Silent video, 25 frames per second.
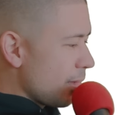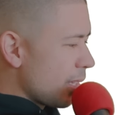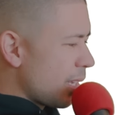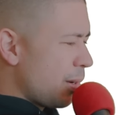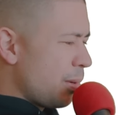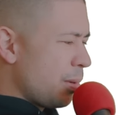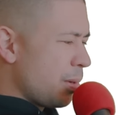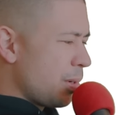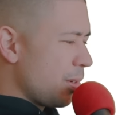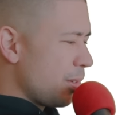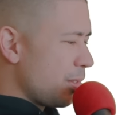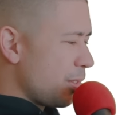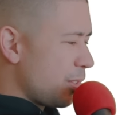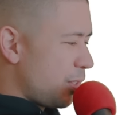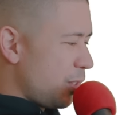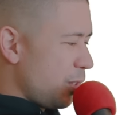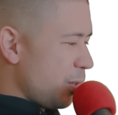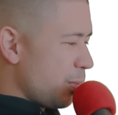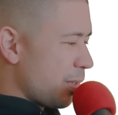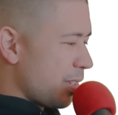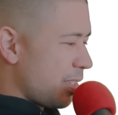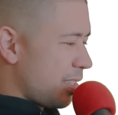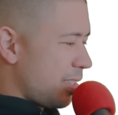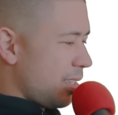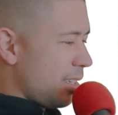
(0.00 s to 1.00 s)
I won't go into
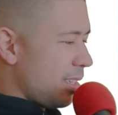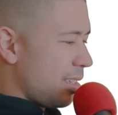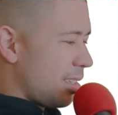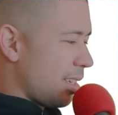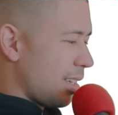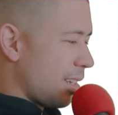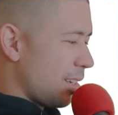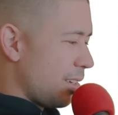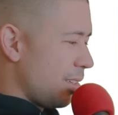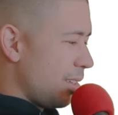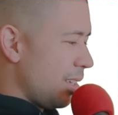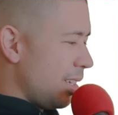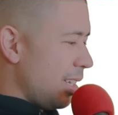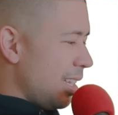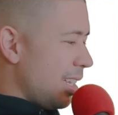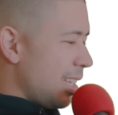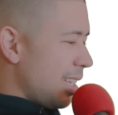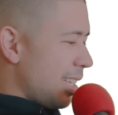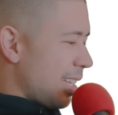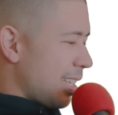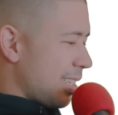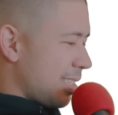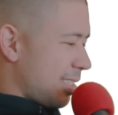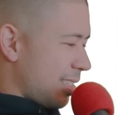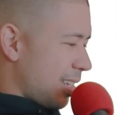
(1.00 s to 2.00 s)
too much detail
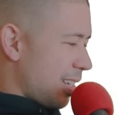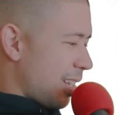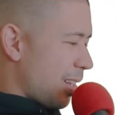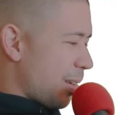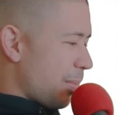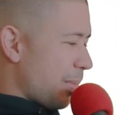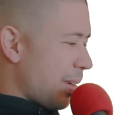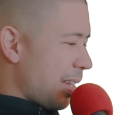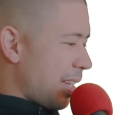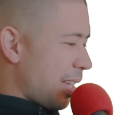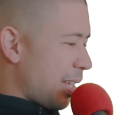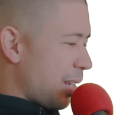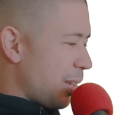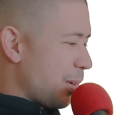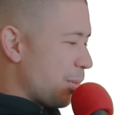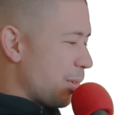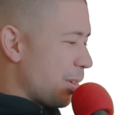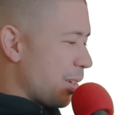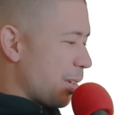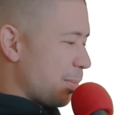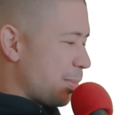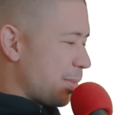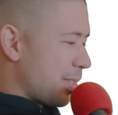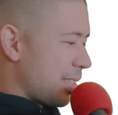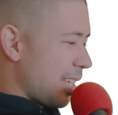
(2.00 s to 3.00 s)
as to not make
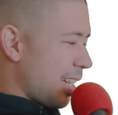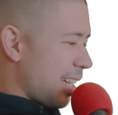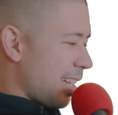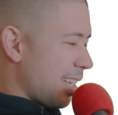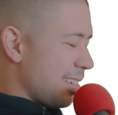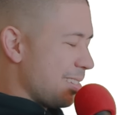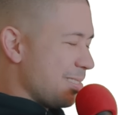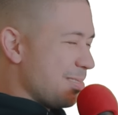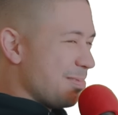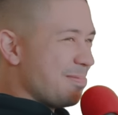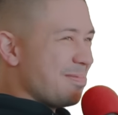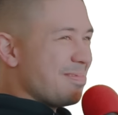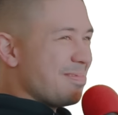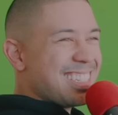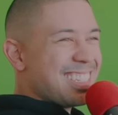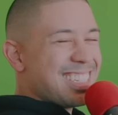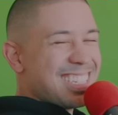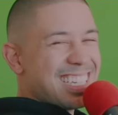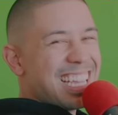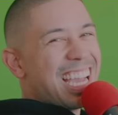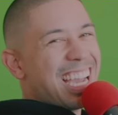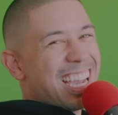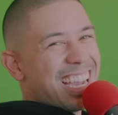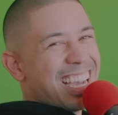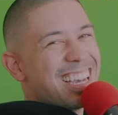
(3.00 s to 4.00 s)
anyone upset.
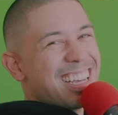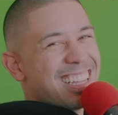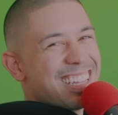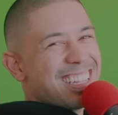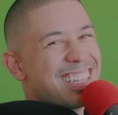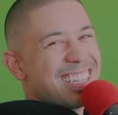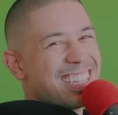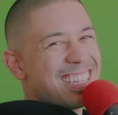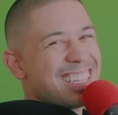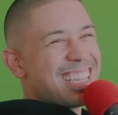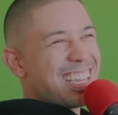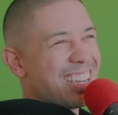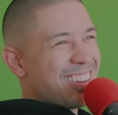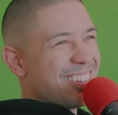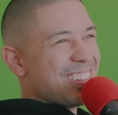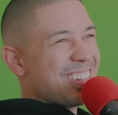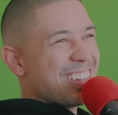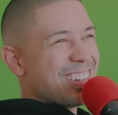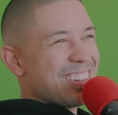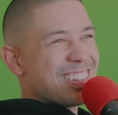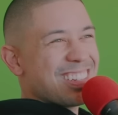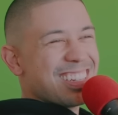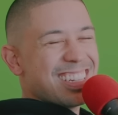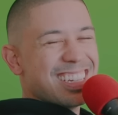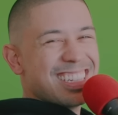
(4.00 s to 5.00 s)
Yeah, we
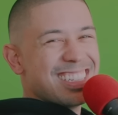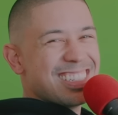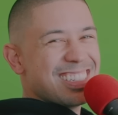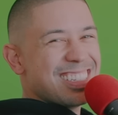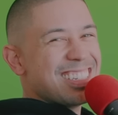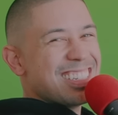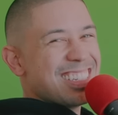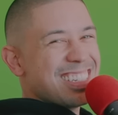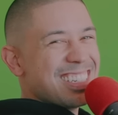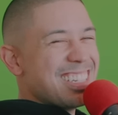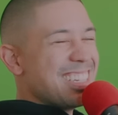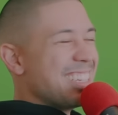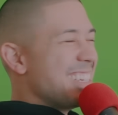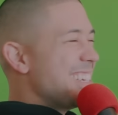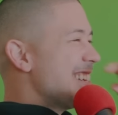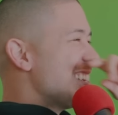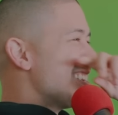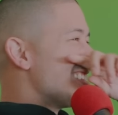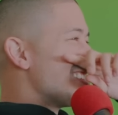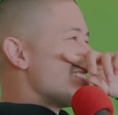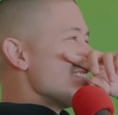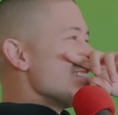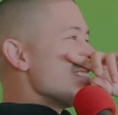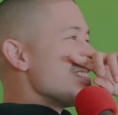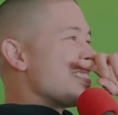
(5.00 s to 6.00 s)
know.
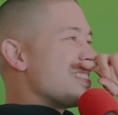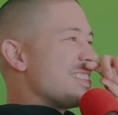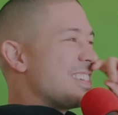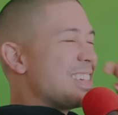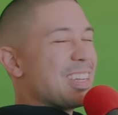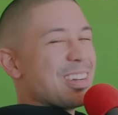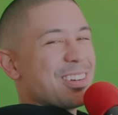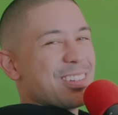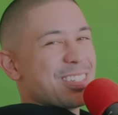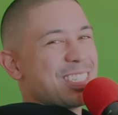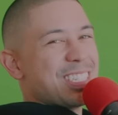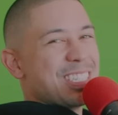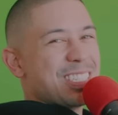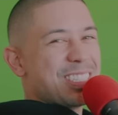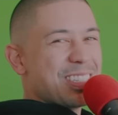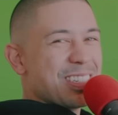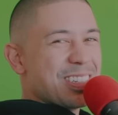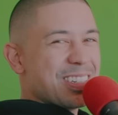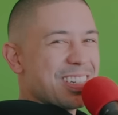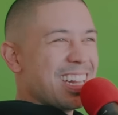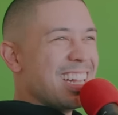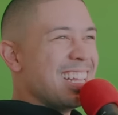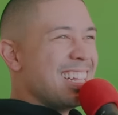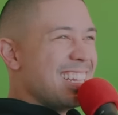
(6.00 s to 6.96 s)
We know what she's doing.